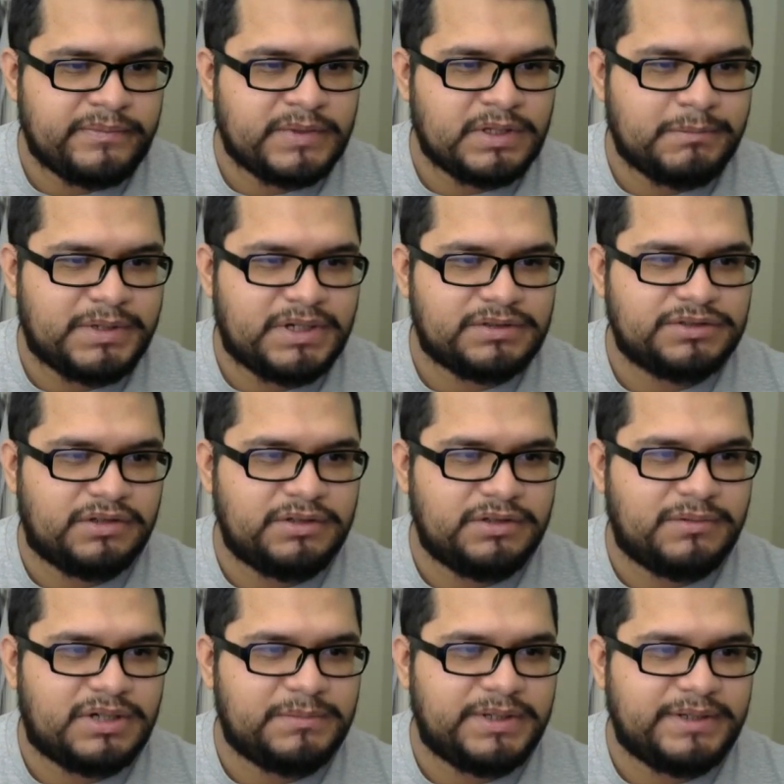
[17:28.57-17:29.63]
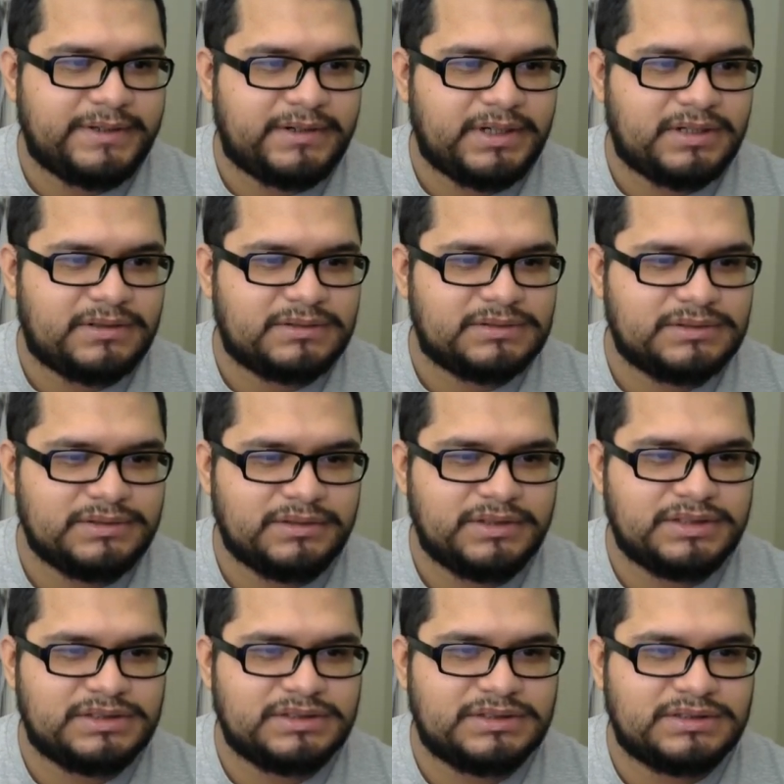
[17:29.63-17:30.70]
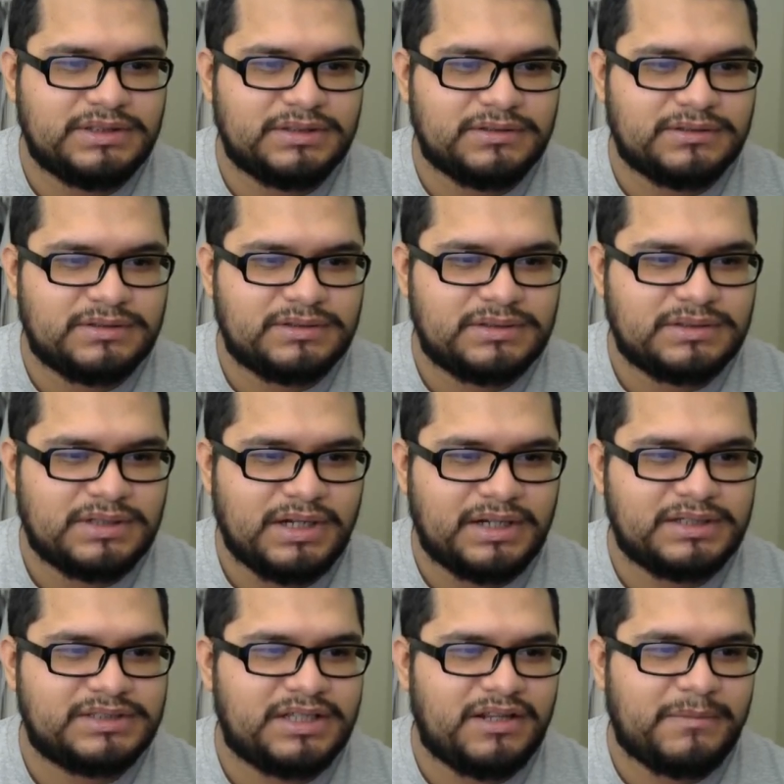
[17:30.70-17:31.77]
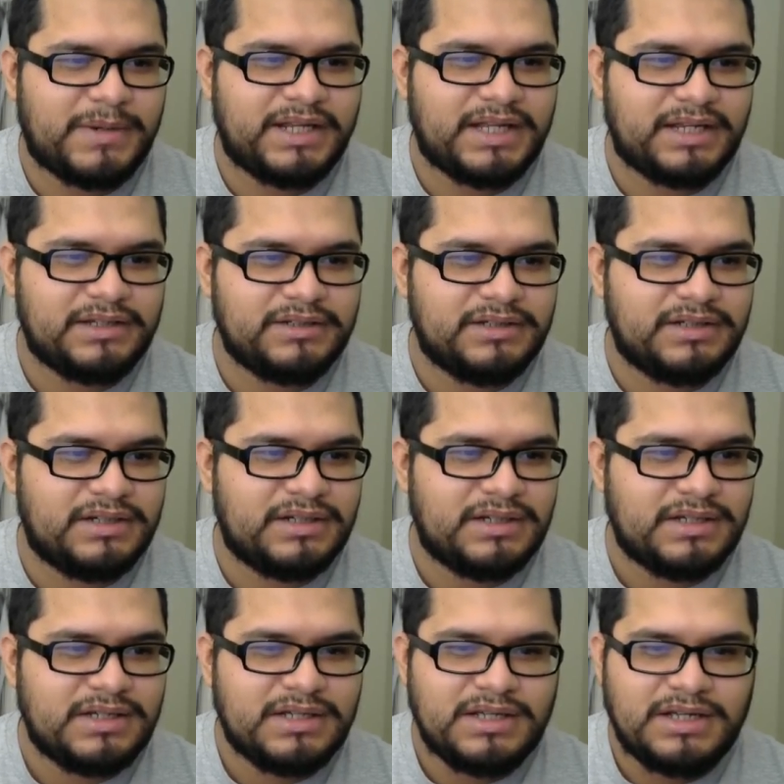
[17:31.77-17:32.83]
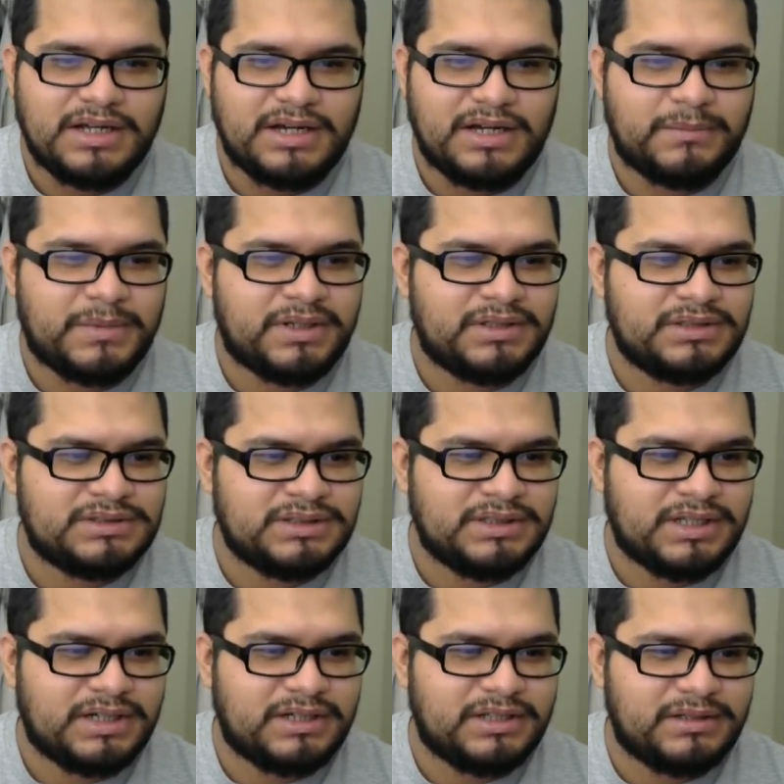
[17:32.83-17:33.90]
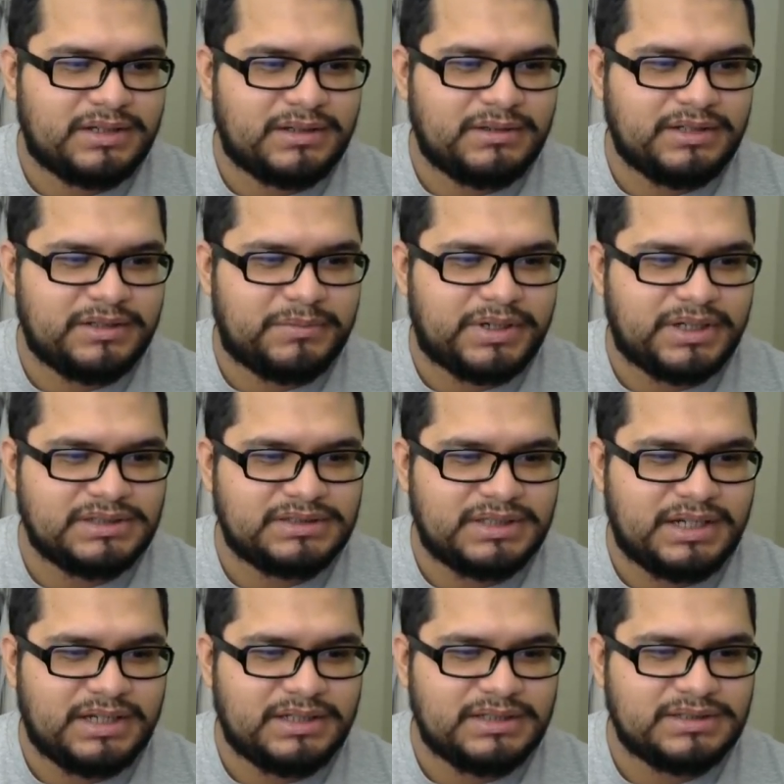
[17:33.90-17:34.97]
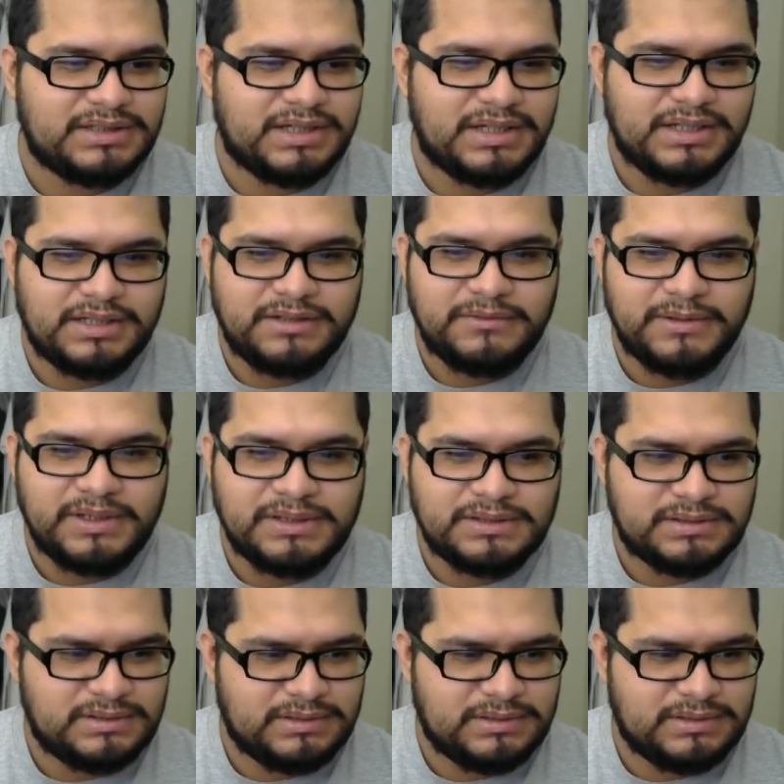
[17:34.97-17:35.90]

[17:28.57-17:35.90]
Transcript: but I'll show you what I mean right now. So this is, you know, I'm gonna sell mine at good. I'm honestly not gonna. I'm gonna price this guy anyways.